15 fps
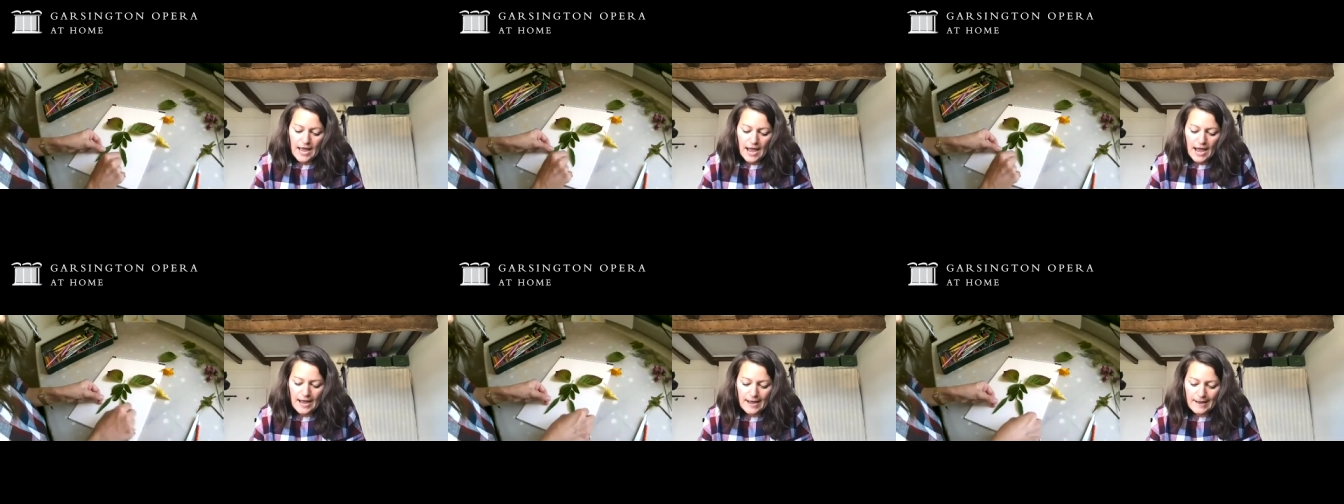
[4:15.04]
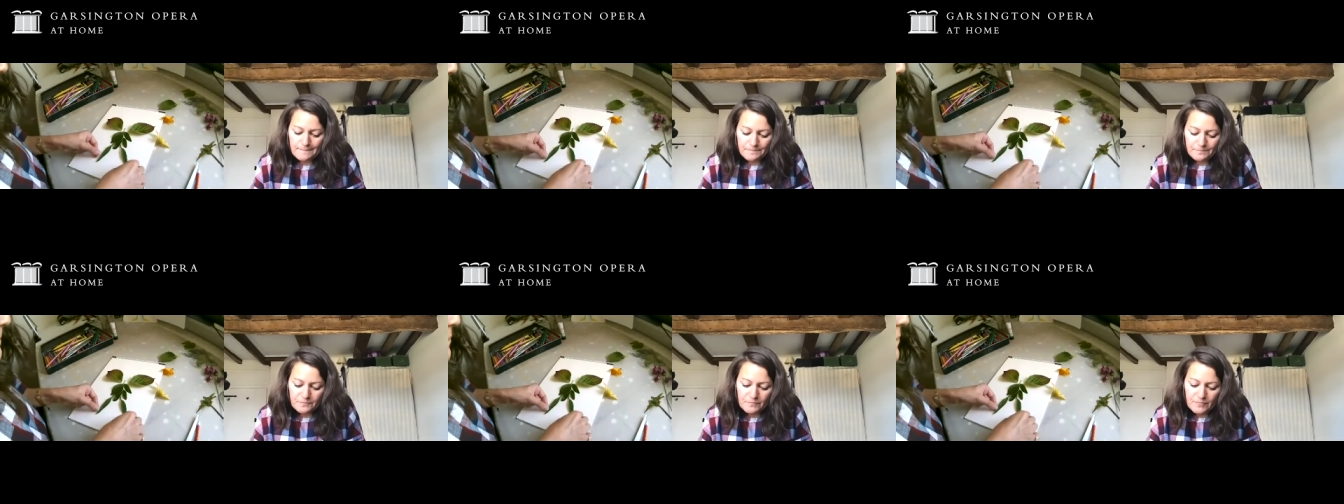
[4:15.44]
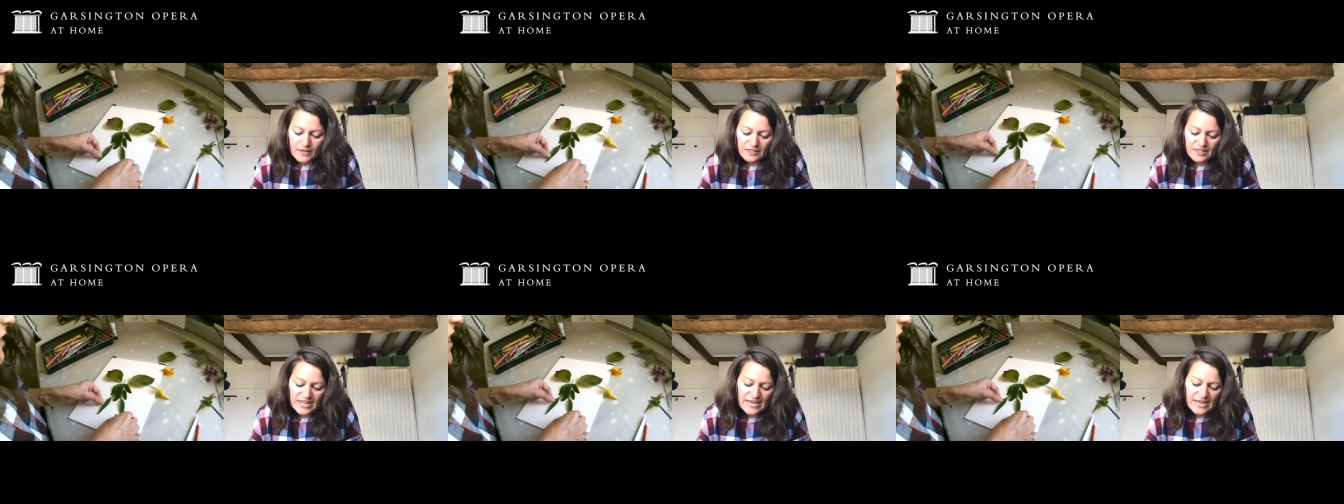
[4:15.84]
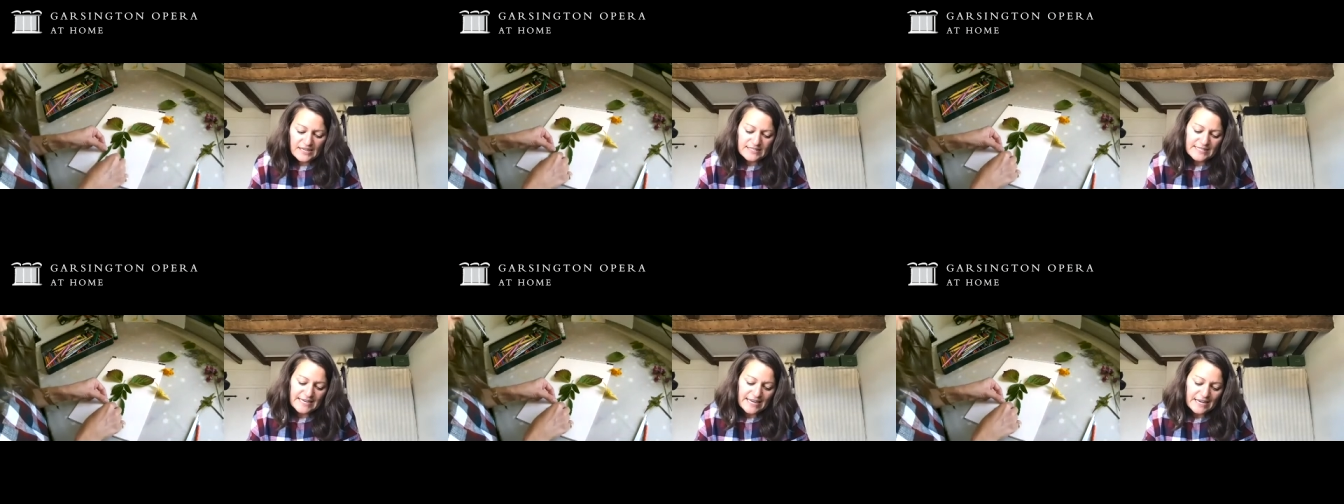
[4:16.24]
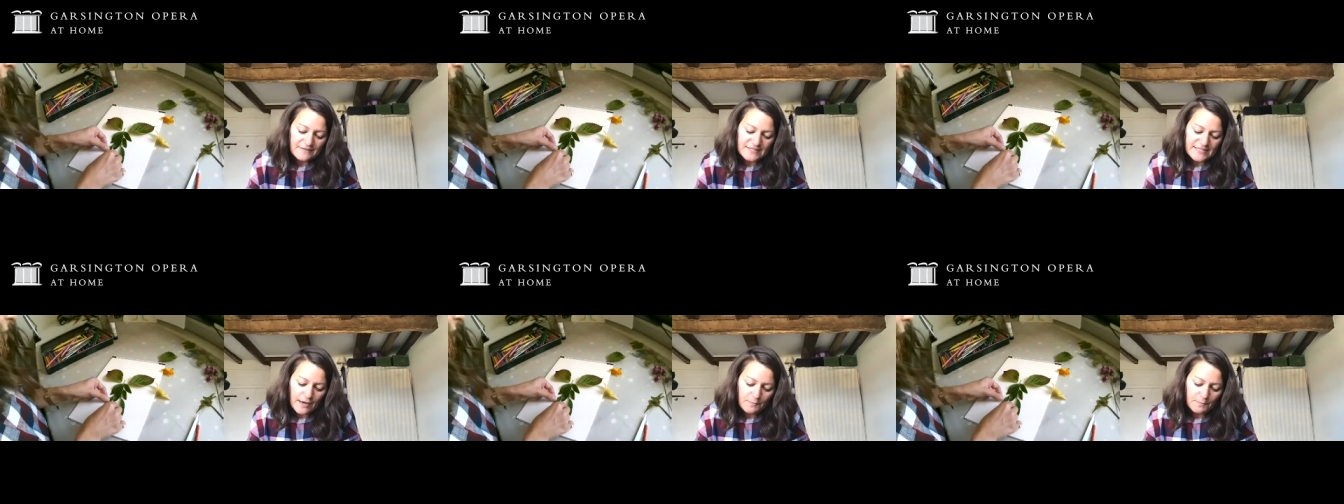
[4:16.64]
Um, these
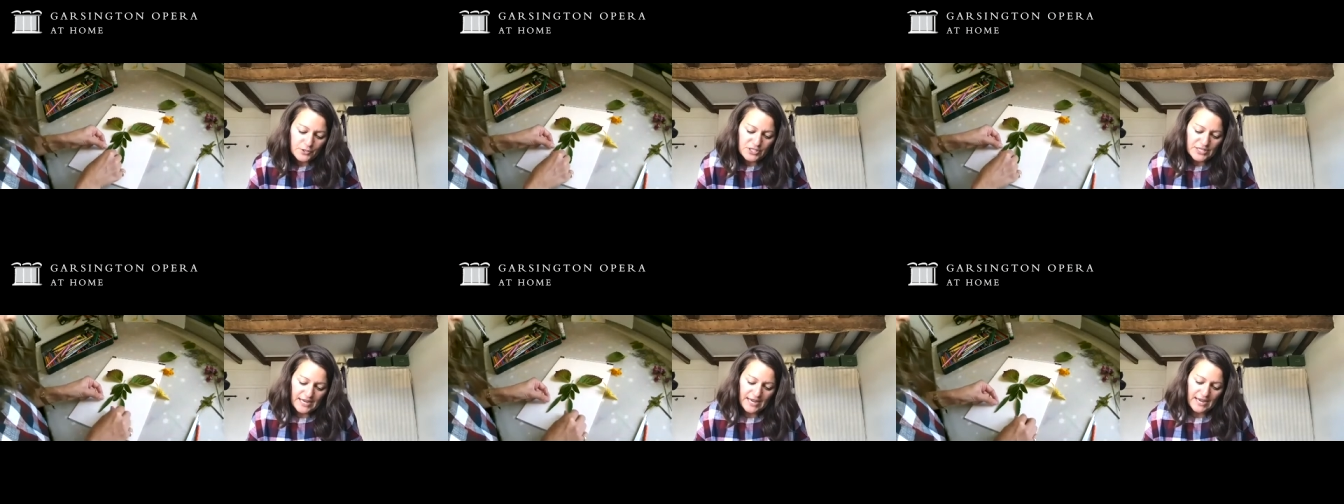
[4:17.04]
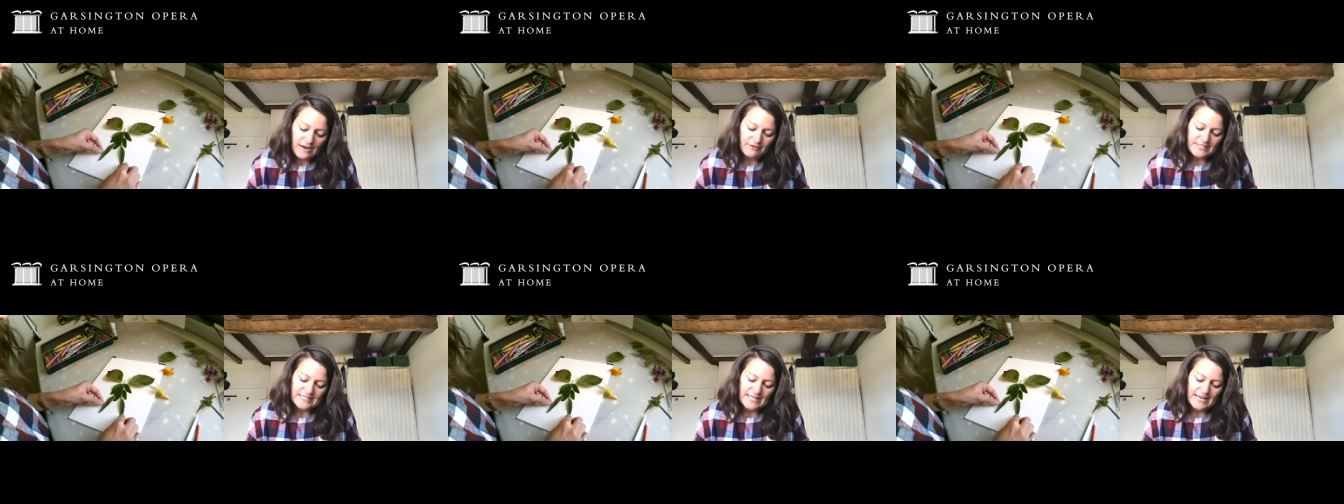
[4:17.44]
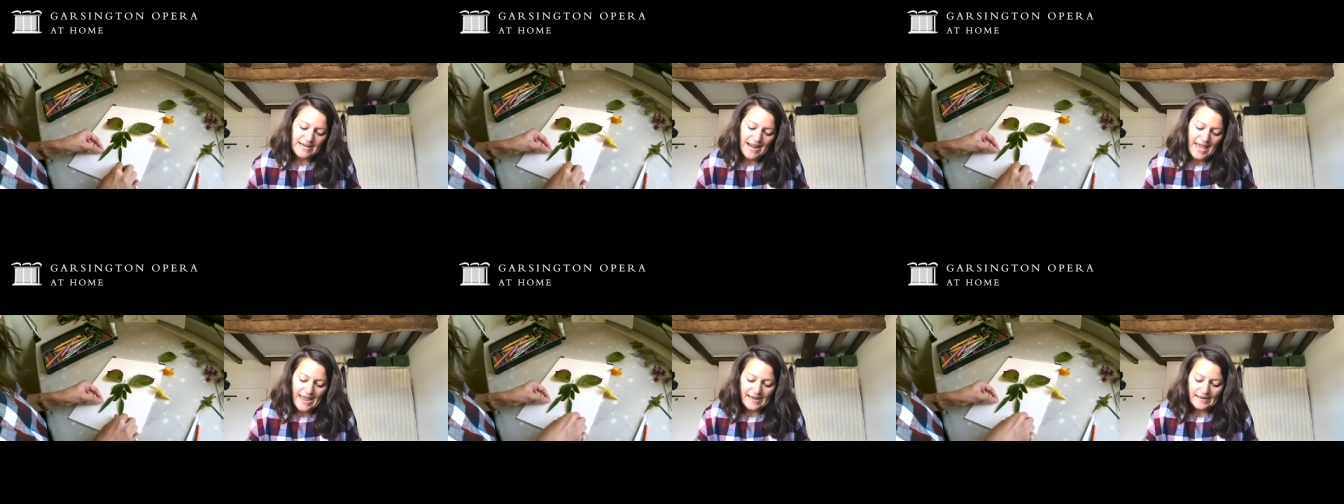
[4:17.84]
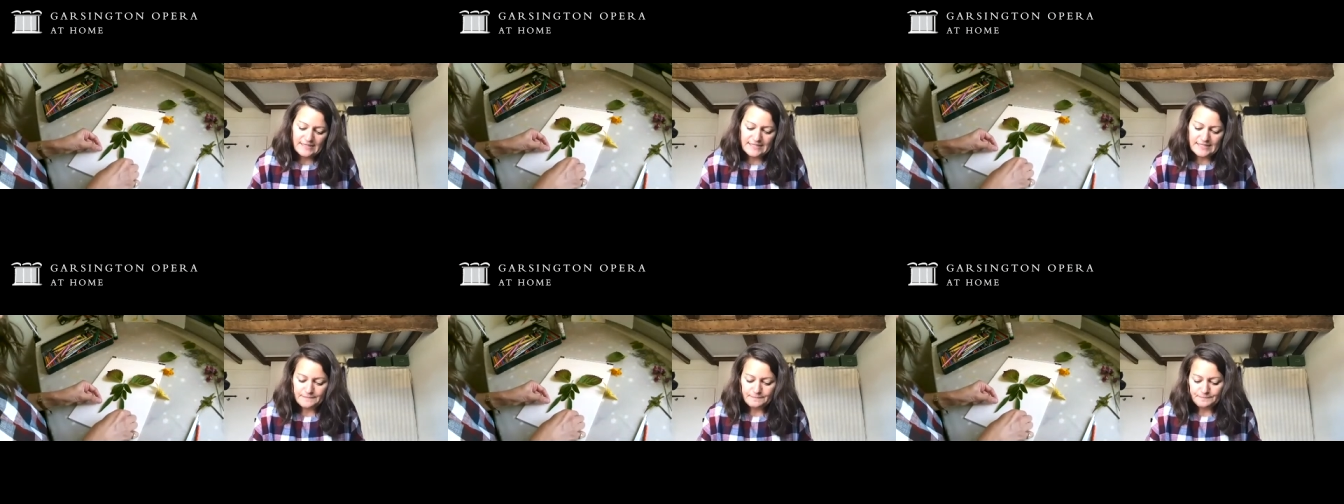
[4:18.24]
leaves that I'm putting here as the legs